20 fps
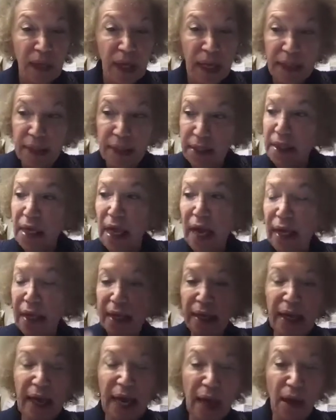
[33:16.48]
It's not in
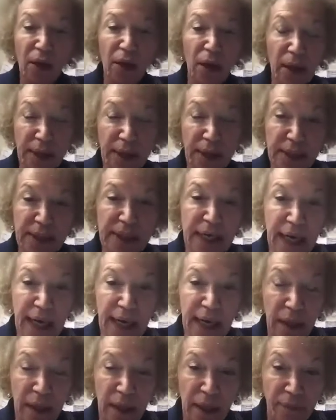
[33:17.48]
an alkaline
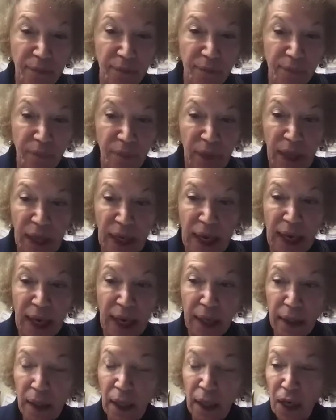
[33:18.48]
state.
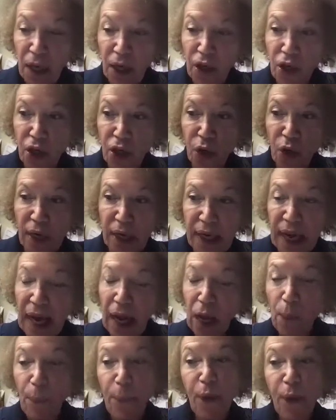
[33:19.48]
And you can
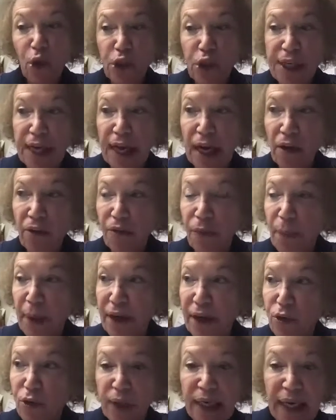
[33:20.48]
help yourself by
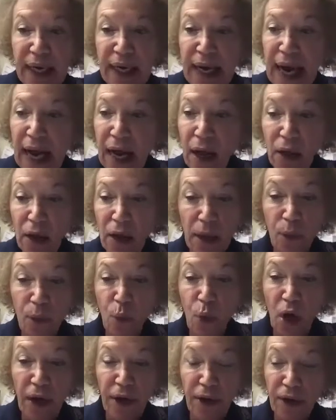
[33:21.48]
drinking alkaline
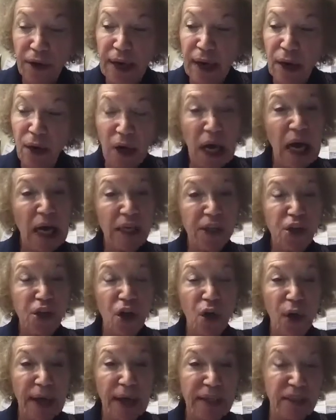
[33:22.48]
water. Now
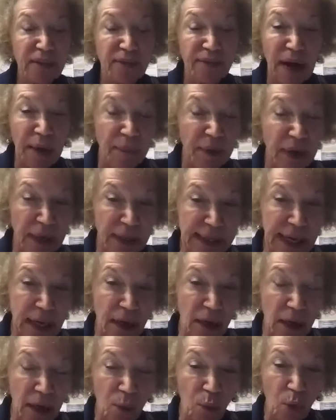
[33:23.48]
Costco has fabulous
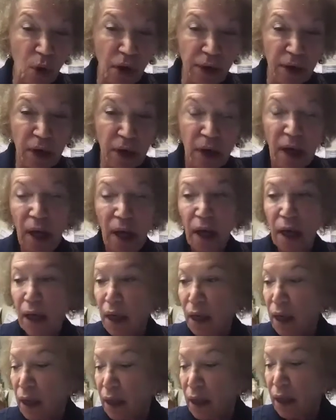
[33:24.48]
alkaline water.
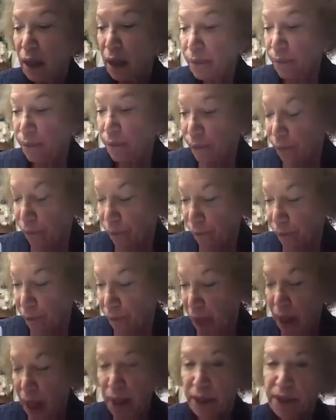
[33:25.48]

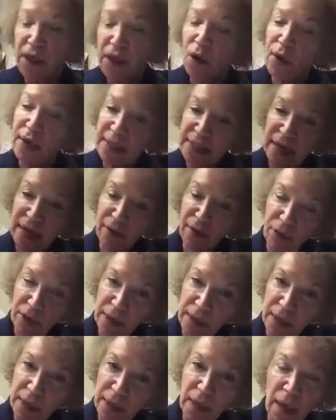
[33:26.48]
Costco has
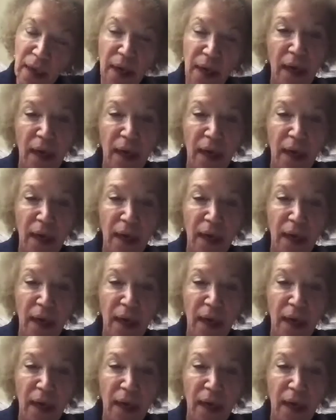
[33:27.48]
everything.